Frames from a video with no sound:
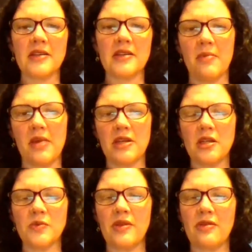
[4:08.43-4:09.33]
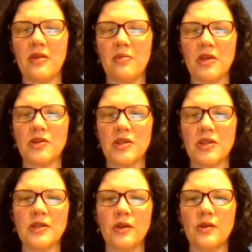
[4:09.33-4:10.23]
like I mentioned with the mixtures and
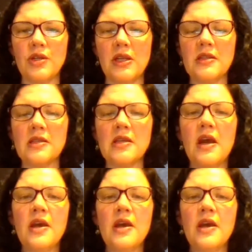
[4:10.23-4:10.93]
solutions.